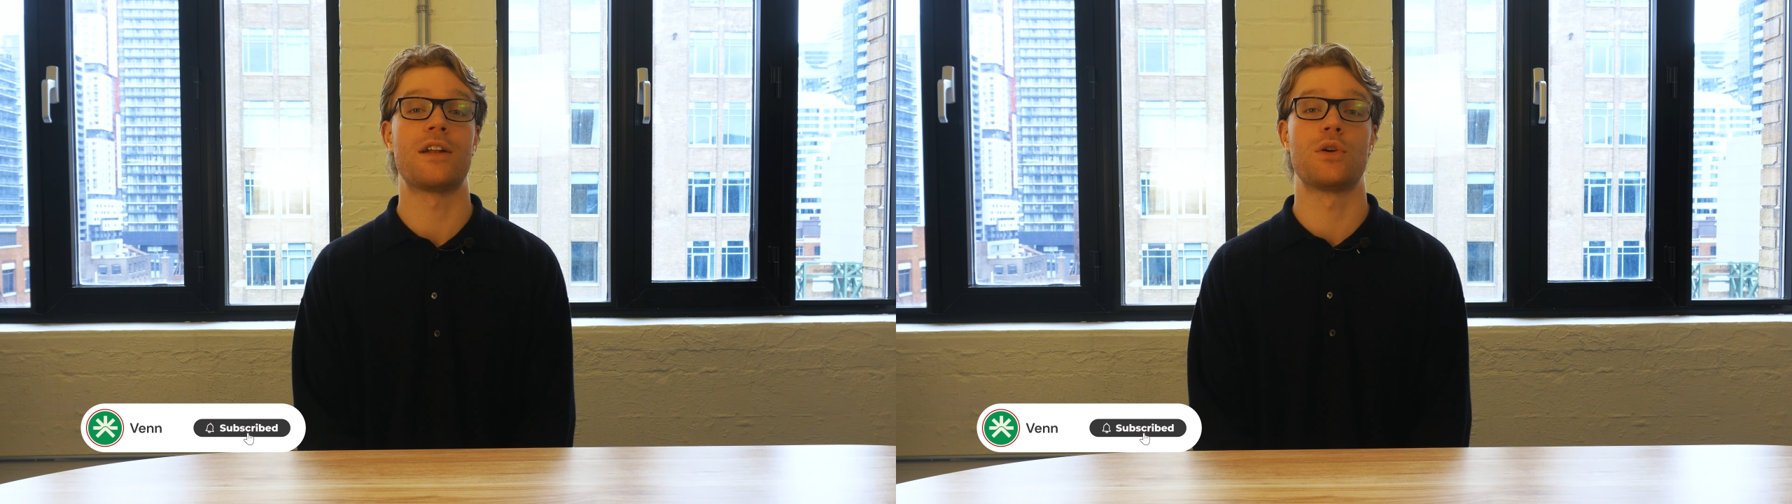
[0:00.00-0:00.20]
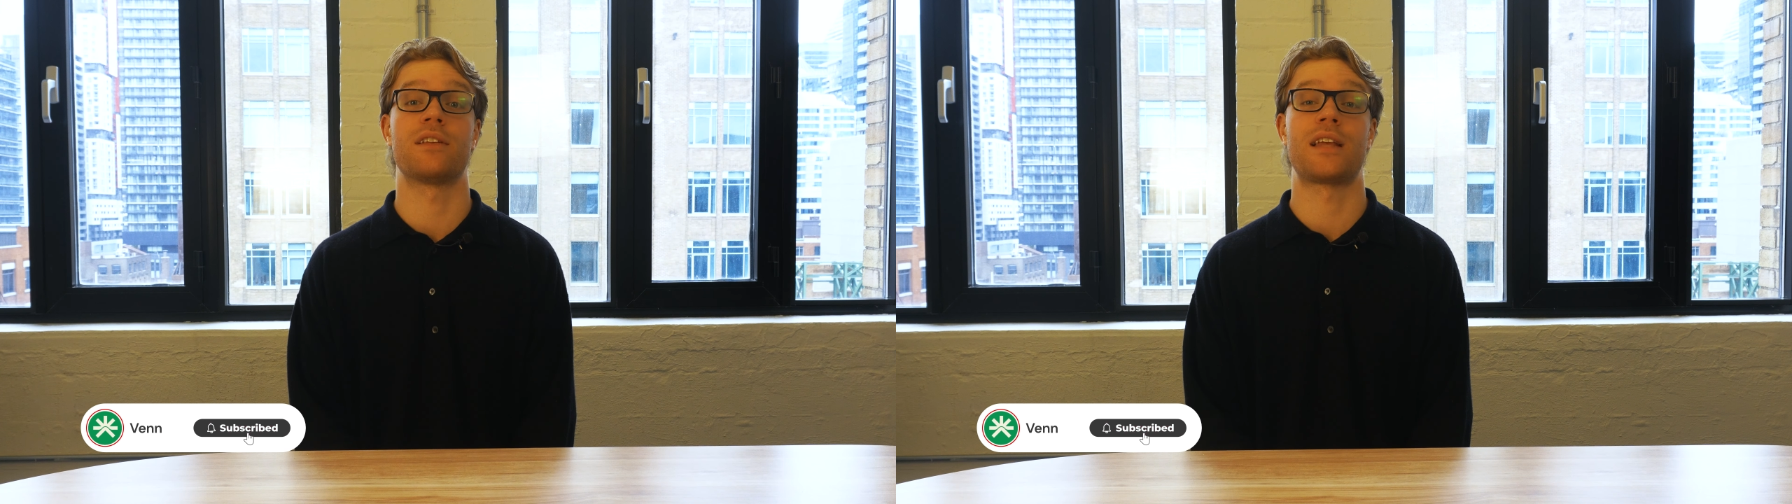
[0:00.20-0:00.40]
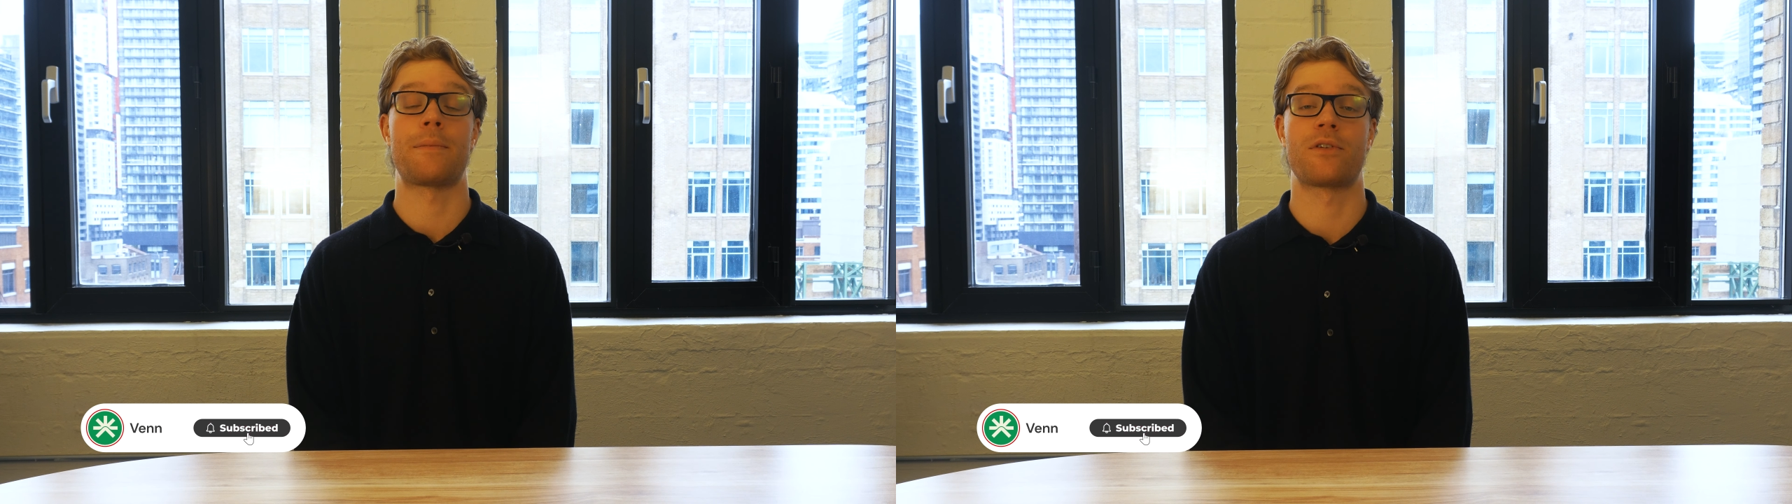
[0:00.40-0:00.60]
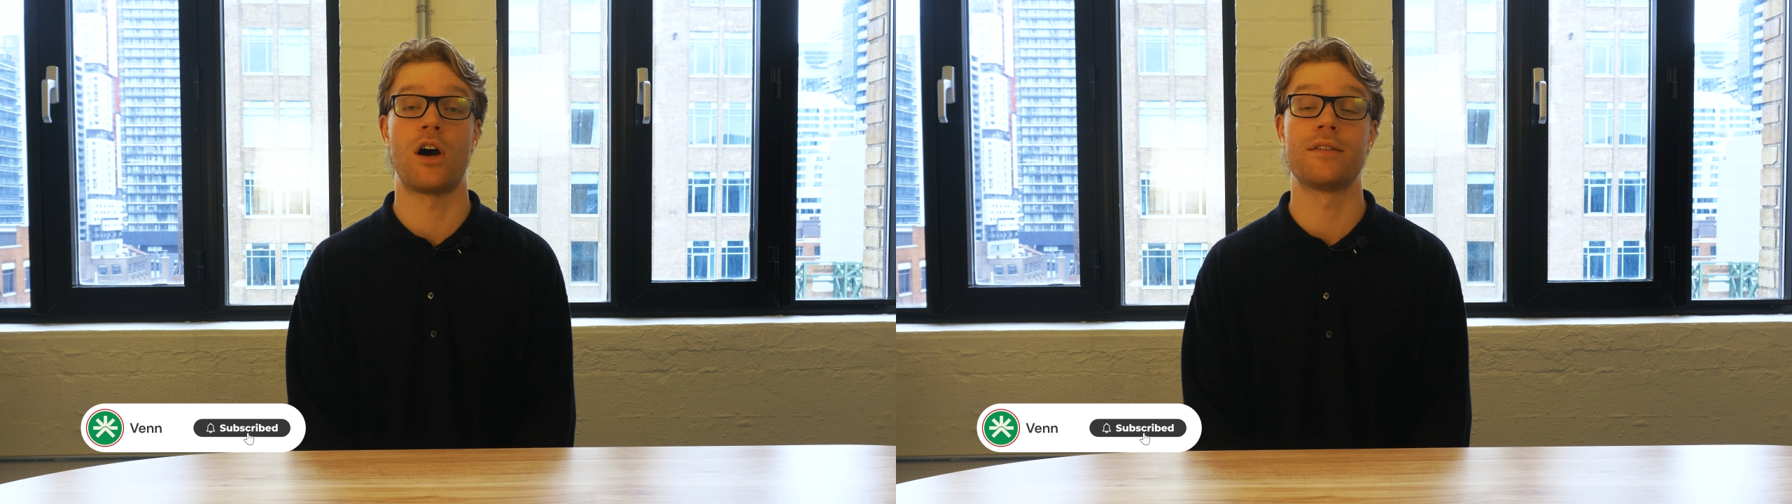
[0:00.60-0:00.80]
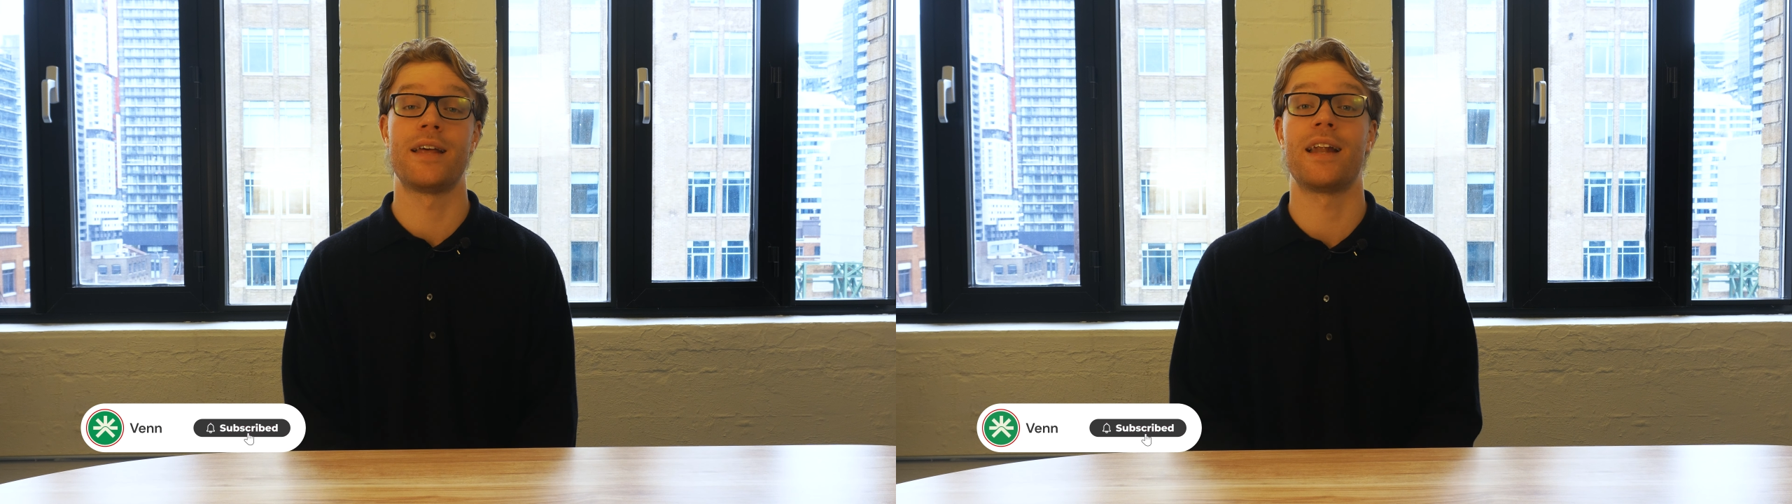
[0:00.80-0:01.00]
I do this type of
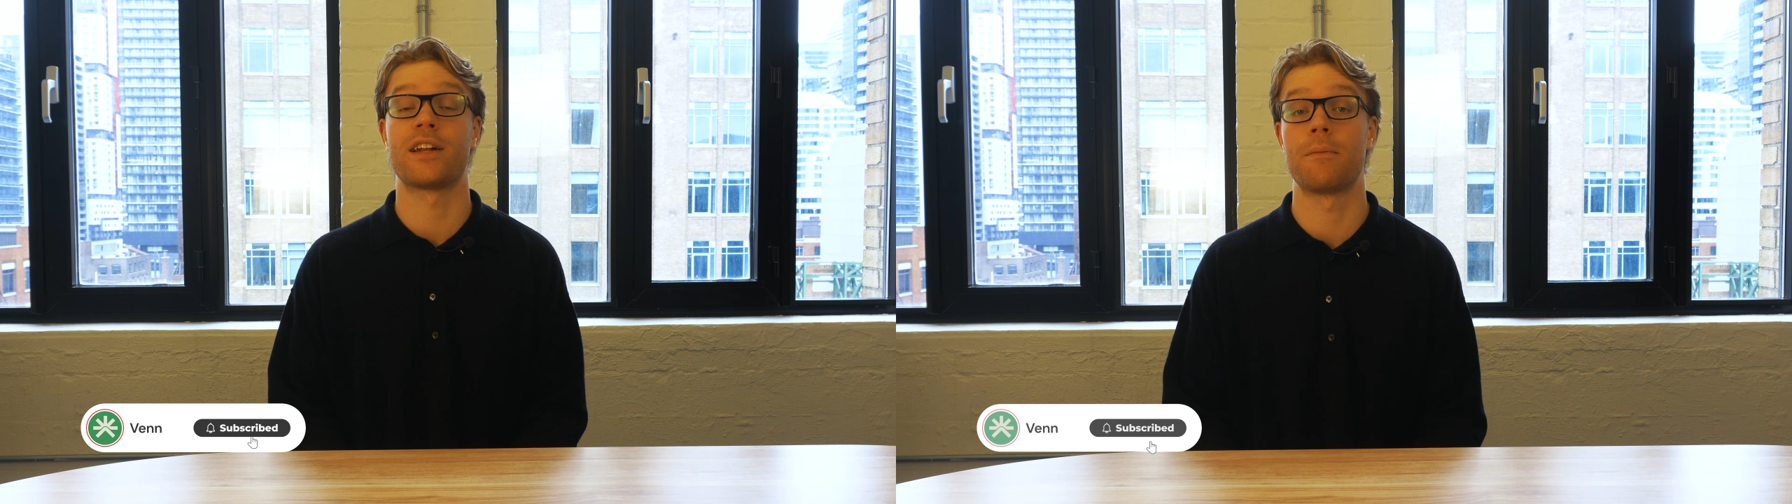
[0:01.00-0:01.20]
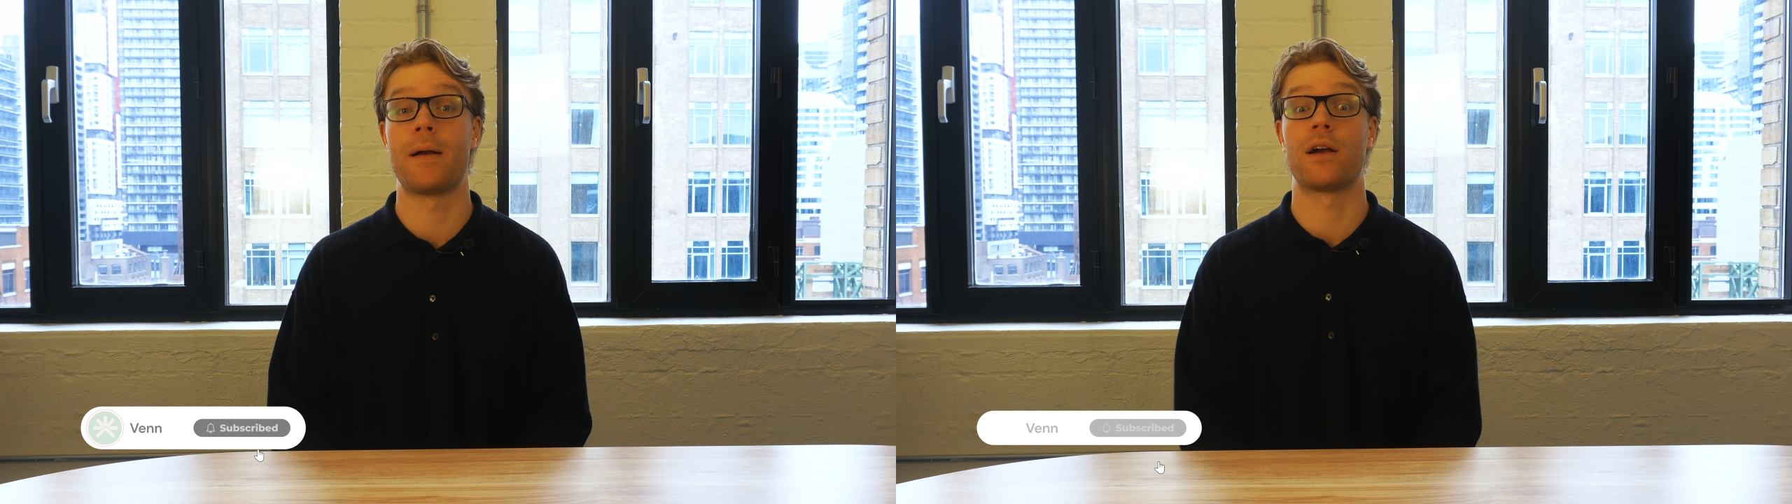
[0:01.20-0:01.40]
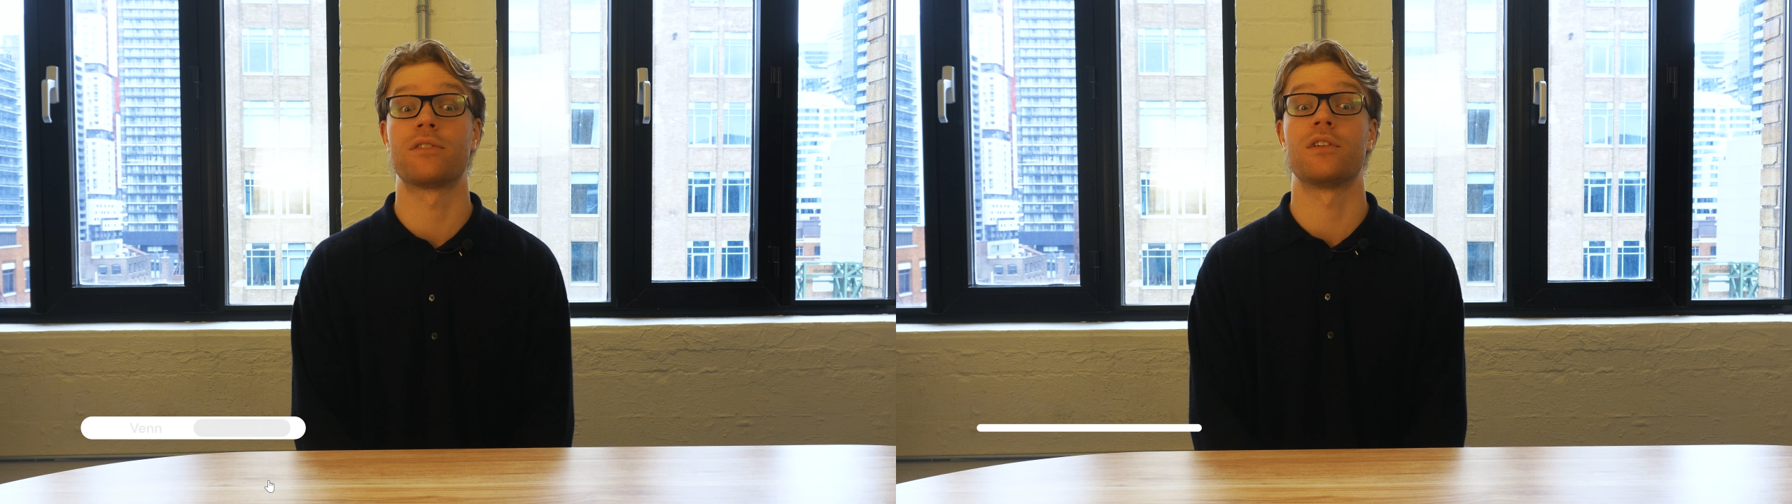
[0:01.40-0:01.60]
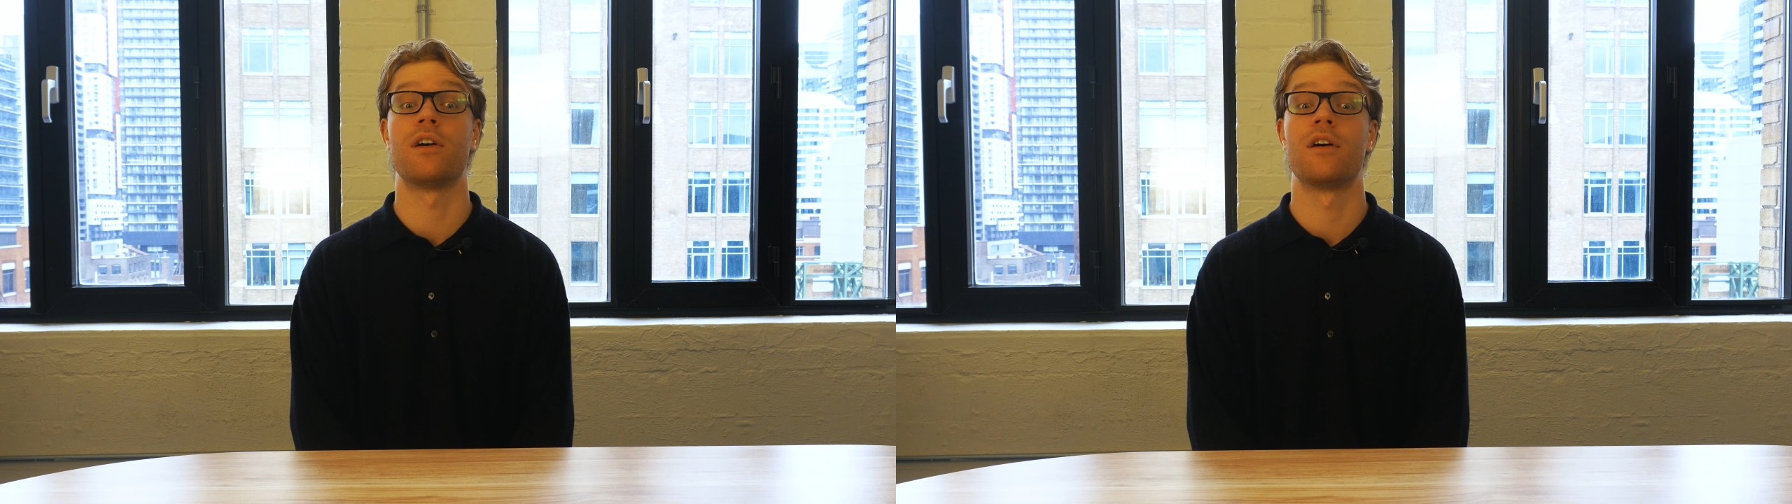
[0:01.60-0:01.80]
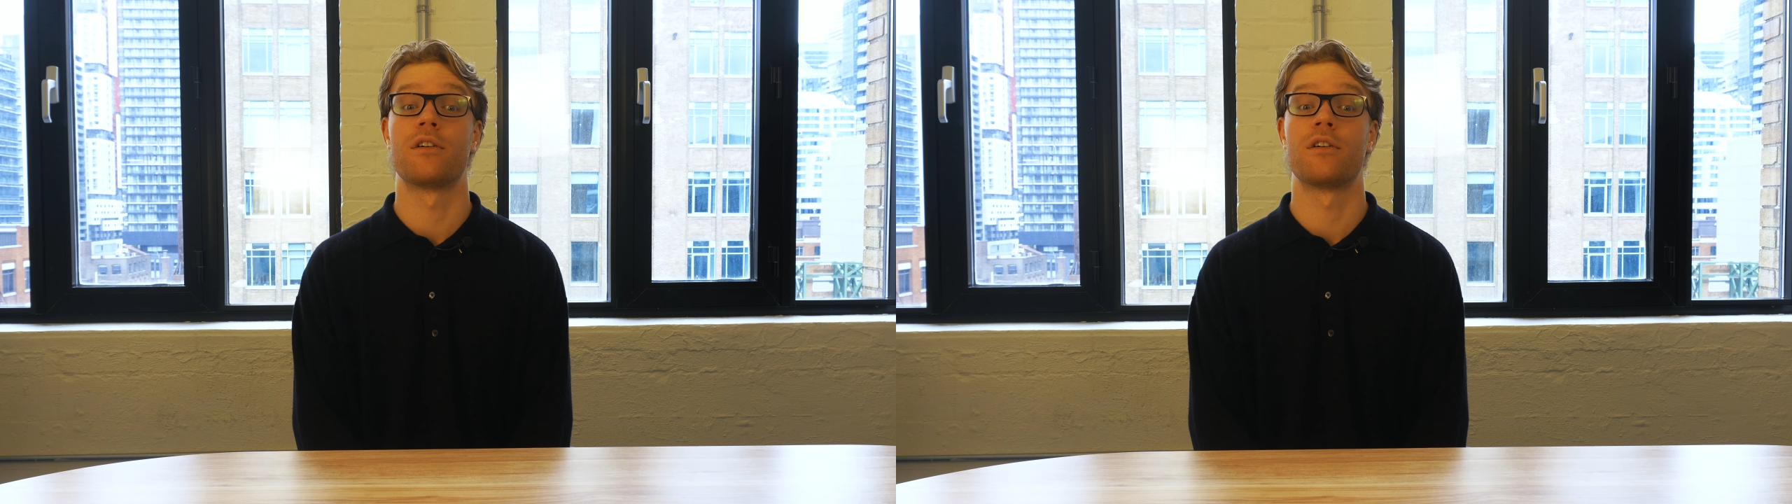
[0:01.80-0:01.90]
content and comparison